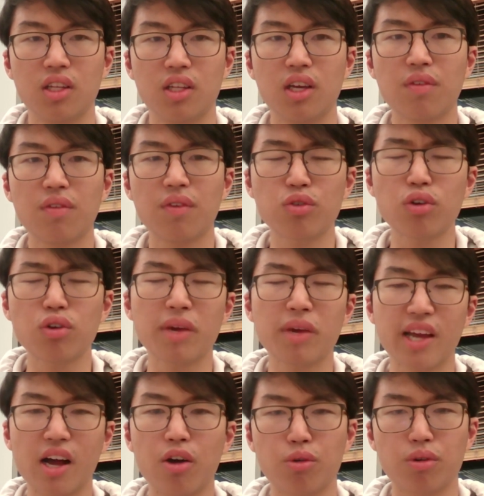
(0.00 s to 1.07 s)
Like if I drop my
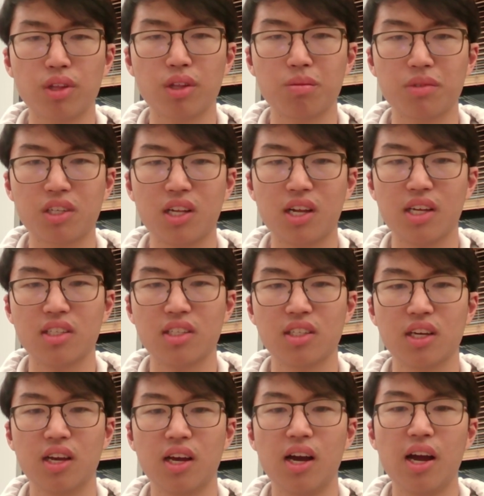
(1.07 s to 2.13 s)
algorithms class,
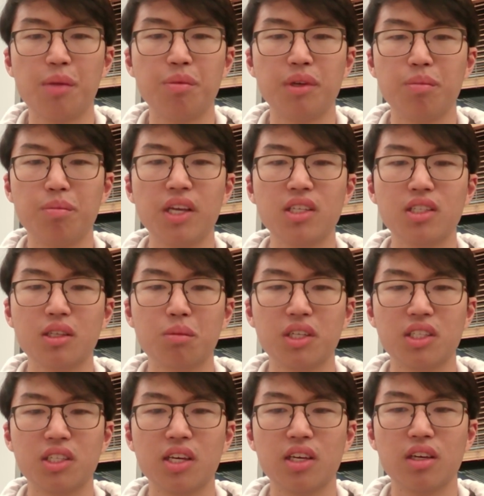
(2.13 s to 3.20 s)
I'd be basically be
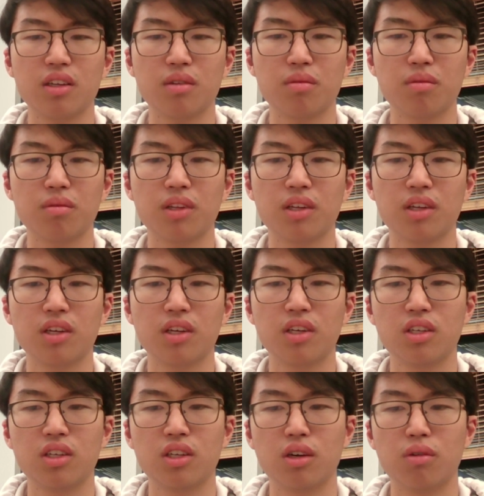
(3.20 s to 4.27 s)
taking
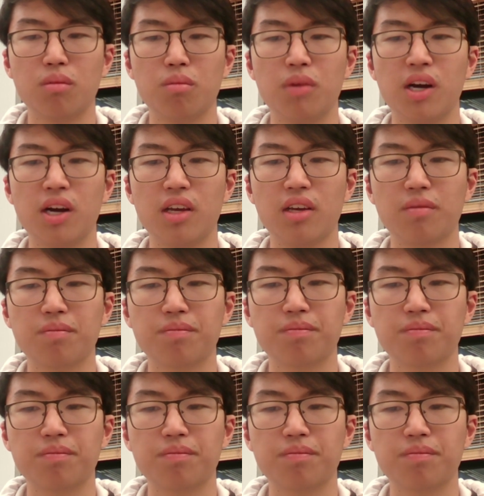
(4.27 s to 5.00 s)
my